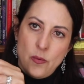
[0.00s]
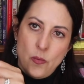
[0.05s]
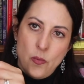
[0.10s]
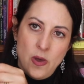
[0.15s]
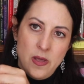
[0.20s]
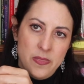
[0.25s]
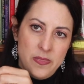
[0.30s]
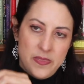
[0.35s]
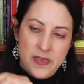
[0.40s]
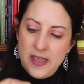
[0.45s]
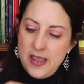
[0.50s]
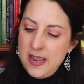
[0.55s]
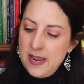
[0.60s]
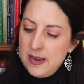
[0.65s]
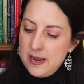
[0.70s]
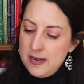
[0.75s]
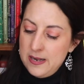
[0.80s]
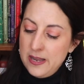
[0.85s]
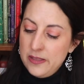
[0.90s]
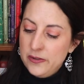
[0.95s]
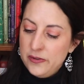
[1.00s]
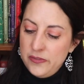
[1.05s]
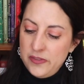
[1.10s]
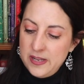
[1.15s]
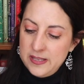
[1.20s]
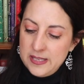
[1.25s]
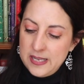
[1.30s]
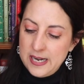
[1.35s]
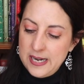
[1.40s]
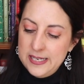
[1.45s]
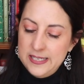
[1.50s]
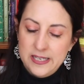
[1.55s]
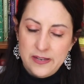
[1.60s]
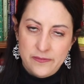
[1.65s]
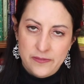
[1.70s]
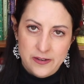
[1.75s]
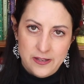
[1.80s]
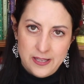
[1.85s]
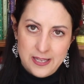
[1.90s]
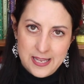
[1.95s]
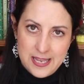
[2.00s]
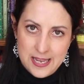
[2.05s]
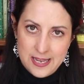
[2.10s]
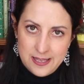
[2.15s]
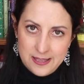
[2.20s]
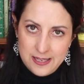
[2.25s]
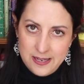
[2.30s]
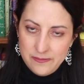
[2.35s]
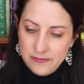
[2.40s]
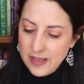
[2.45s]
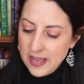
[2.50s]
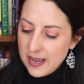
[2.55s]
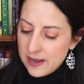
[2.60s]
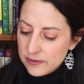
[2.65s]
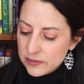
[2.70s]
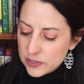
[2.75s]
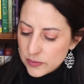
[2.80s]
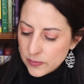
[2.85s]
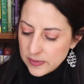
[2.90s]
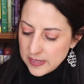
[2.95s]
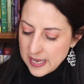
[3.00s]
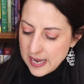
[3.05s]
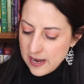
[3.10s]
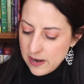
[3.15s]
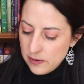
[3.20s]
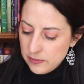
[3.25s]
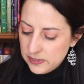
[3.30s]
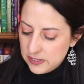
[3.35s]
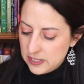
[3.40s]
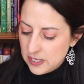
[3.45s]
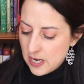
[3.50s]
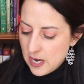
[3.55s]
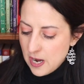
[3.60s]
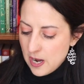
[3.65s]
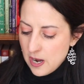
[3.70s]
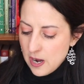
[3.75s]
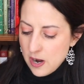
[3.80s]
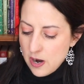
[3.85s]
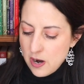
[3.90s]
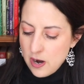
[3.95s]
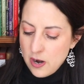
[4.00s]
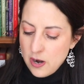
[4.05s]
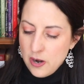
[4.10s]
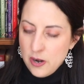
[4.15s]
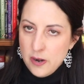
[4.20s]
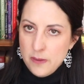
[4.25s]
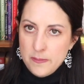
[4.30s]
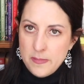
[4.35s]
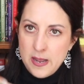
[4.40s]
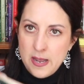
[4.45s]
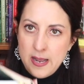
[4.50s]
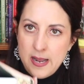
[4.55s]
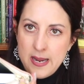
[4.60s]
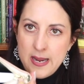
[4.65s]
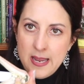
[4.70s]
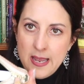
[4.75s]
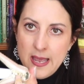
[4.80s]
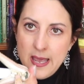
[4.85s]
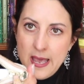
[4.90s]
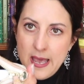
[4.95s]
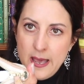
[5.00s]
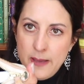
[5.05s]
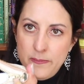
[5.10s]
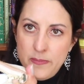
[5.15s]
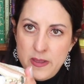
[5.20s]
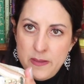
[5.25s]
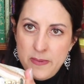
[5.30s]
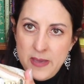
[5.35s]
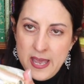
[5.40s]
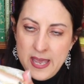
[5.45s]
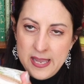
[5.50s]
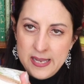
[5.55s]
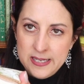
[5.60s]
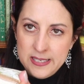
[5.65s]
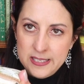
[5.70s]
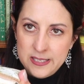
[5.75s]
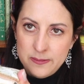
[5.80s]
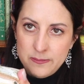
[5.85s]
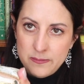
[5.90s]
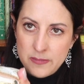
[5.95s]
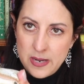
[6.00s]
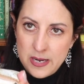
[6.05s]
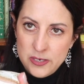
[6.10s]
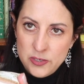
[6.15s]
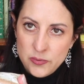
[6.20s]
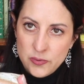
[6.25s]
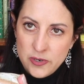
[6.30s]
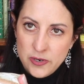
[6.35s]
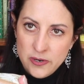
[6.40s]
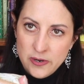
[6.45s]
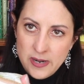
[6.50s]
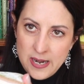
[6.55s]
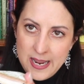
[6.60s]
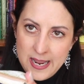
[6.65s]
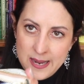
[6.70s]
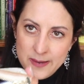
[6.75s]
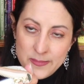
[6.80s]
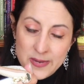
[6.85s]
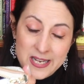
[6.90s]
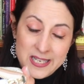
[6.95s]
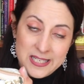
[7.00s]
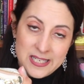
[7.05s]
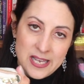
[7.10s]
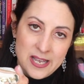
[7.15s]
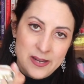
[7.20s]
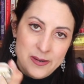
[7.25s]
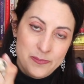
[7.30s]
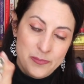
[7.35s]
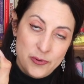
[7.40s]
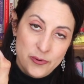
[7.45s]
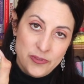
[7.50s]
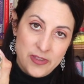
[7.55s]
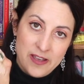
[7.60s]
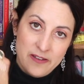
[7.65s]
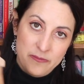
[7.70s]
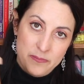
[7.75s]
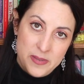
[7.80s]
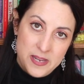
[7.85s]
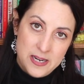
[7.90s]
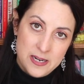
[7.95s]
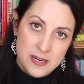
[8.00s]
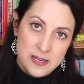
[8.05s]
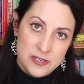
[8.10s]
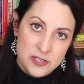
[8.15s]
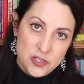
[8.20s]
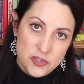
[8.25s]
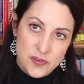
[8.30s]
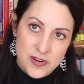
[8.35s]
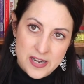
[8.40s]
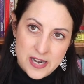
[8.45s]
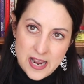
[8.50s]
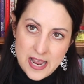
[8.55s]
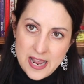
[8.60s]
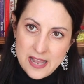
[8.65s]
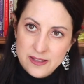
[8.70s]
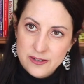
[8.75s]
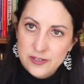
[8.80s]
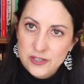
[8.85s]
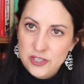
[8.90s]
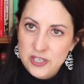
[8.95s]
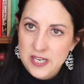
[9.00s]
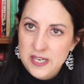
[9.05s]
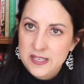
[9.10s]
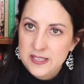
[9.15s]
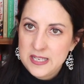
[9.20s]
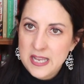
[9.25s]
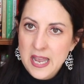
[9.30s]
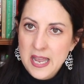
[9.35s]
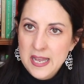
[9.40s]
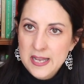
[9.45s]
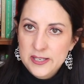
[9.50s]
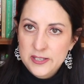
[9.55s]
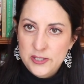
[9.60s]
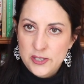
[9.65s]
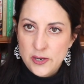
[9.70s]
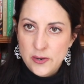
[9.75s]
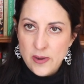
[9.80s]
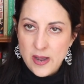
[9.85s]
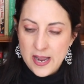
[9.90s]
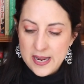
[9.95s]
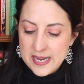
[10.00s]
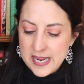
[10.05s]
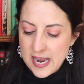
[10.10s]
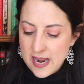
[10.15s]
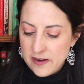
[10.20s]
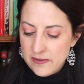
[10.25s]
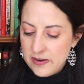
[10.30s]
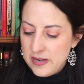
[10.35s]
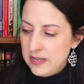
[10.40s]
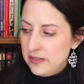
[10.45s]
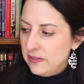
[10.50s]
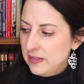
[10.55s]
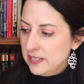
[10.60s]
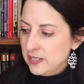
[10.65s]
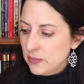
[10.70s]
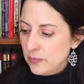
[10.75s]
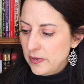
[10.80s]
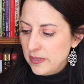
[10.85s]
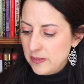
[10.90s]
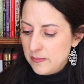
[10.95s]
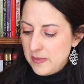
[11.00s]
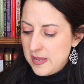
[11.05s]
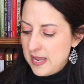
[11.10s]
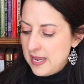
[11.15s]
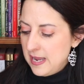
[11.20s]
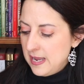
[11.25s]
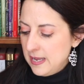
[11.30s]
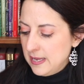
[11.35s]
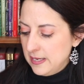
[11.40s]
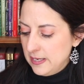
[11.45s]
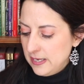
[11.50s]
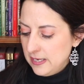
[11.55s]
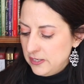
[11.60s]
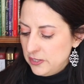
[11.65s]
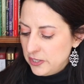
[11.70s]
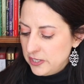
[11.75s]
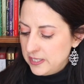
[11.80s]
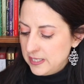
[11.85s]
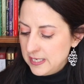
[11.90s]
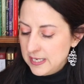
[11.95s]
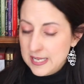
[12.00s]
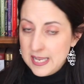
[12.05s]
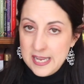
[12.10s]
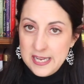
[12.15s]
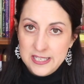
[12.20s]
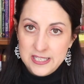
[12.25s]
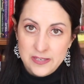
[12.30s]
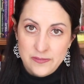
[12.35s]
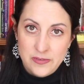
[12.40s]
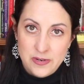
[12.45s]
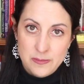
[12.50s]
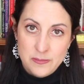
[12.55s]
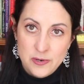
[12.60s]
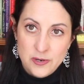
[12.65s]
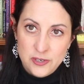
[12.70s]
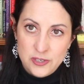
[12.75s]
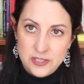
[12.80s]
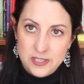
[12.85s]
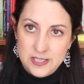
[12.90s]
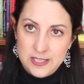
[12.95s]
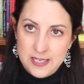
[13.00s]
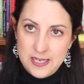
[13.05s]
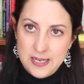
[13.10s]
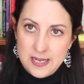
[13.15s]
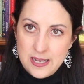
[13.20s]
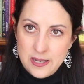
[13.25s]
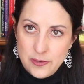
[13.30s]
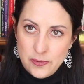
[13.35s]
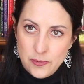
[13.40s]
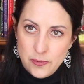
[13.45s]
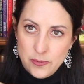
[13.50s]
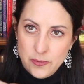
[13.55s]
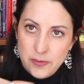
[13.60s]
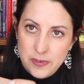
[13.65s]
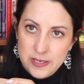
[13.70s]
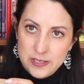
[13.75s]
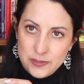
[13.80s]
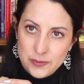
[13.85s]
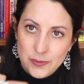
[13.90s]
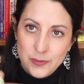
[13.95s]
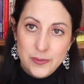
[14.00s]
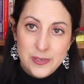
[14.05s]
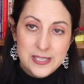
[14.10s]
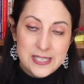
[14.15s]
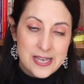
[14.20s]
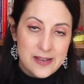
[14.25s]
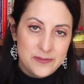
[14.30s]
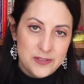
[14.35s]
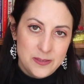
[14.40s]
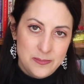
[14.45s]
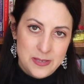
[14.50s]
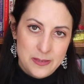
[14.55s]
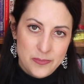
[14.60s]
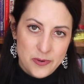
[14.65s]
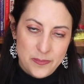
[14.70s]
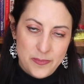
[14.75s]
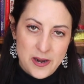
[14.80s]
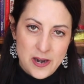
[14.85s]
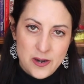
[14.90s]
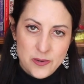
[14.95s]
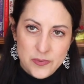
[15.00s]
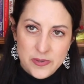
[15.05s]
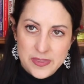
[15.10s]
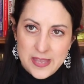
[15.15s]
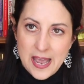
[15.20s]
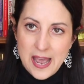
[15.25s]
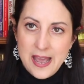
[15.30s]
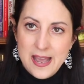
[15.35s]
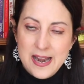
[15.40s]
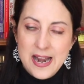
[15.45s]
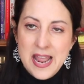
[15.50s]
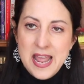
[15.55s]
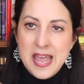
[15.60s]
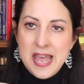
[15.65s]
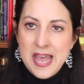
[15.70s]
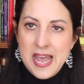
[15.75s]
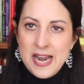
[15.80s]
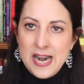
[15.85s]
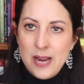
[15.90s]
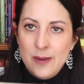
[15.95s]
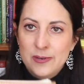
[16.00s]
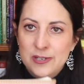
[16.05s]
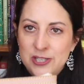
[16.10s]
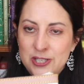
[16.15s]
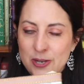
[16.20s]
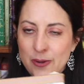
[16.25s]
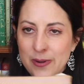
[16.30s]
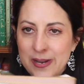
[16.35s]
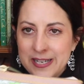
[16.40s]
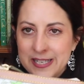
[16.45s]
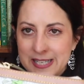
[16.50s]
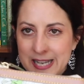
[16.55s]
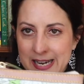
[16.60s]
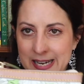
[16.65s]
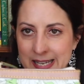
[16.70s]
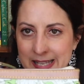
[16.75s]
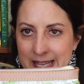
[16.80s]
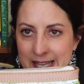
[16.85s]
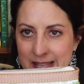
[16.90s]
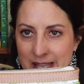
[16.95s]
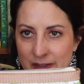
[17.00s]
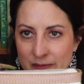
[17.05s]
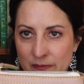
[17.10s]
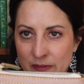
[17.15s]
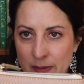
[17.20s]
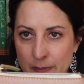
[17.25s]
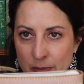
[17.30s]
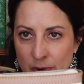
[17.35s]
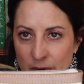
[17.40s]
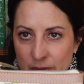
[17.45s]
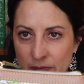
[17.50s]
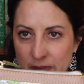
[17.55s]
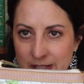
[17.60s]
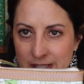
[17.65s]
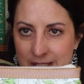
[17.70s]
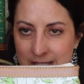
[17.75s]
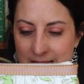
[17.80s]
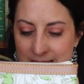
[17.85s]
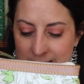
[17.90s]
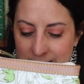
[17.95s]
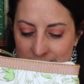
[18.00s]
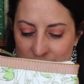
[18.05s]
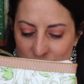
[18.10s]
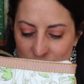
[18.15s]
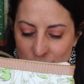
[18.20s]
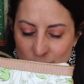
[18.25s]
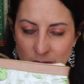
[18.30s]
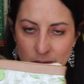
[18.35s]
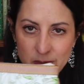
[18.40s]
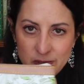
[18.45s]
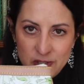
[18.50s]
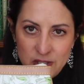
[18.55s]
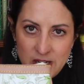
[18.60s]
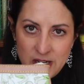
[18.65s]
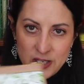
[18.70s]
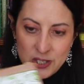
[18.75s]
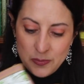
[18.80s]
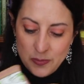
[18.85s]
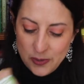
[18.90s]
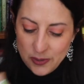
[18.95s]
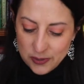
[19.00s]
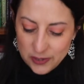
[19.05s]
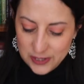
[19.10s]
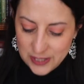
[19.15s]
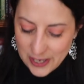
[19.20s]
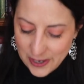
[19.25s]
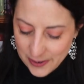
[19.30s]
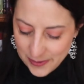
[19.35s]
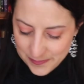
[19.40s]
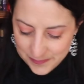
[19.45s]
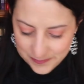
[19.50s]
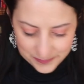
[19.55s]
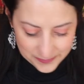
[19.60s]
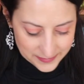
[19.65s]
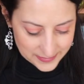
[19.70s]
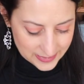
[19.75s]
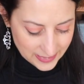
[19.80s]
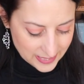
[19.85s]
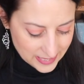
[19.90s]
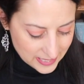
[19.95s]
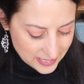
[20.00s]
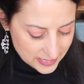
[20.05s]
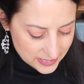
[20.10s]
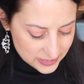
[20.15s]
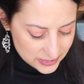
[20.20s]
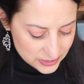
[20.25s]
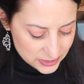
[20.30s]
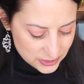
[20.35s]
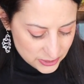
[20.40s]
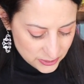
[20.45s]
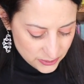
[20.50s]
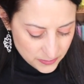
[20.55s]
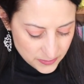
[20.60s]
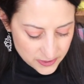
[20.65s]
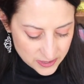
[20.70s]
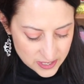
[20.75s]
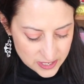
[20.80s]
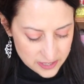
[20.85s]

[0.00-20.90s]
another thing that I definitely can't leave the house without are my EpiPens. My daughter and my son both have peanut and tree nut allergies, so I carry this with me just in case of an emergency. I always have to be prepared with that. And I was so excited that they fit perfectly in this adorable change purse, so super